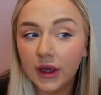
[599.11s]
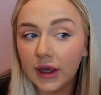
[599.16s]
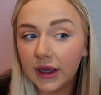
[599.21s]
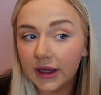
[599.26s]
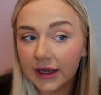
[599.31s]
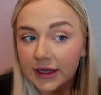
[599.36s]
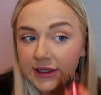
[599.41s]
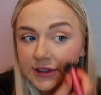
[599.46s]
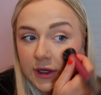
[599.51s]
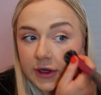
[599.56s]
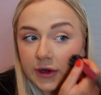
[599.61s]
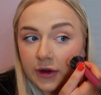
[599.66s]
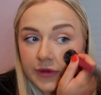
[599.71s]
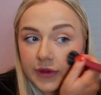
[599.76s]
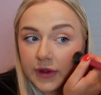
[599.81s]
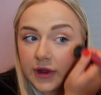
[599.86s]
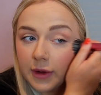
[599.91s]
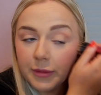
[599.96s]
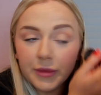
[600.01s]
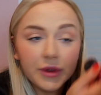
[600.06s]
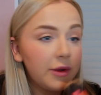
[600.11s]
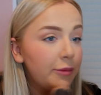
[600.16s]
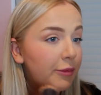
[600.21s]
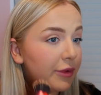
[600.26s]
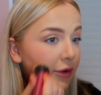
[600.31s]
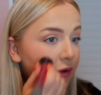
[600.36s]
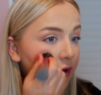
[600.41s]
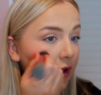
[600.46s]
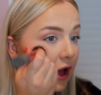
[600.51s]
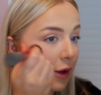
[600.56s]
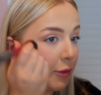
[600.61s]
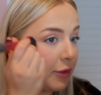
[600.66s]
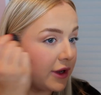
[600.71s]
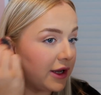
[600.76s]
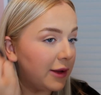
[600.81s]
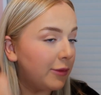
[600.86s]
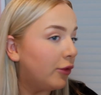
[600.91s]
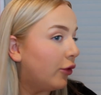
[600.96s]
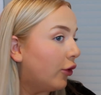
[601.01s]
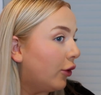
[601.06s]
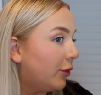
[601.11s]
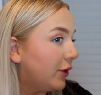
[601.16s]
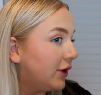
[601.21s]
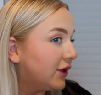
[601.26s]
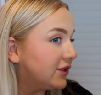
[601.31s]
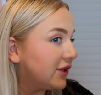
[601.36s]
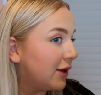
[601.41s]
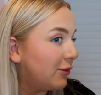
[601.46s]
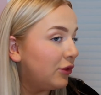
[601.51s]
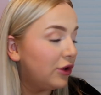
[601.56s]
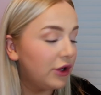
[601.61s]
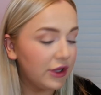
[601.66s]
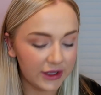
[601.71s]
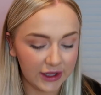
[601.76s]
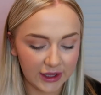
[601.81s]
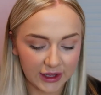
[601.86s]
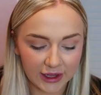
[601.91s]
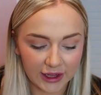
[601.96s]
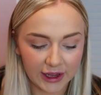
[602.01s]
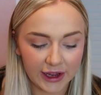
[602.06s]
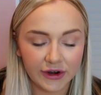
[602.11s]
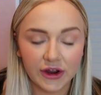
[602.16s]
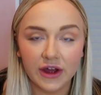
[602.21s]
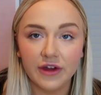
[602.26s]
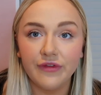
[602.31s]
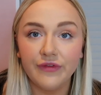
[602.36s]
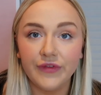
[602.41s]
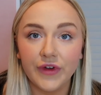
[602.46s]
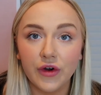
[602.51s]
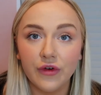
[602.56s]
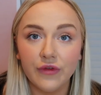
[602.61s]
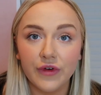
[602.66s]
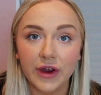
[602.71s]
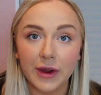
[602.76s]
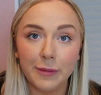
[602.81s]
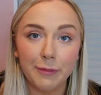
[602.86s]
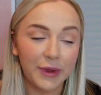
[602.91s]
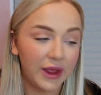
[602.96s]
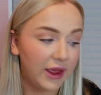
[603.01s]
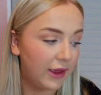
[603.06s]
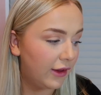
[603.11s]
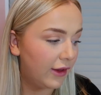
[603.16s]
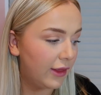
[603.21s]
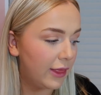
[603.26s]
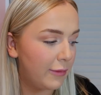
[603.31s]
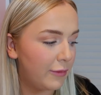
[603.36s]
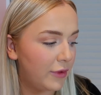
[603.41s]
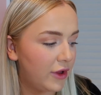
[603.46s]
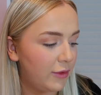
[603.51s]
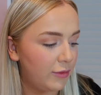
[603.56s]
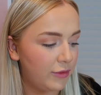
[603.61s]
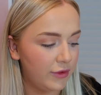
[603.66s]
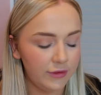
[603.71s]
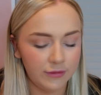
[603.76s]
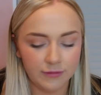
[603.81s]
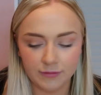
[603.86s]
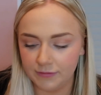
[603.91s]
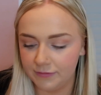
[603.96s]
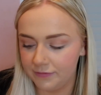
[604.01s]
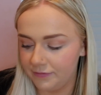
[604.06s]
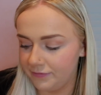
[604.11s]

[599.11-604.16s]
Okay, so I don't think I'm going to build it up anymore because I'm looking and I feel very pink at the moment.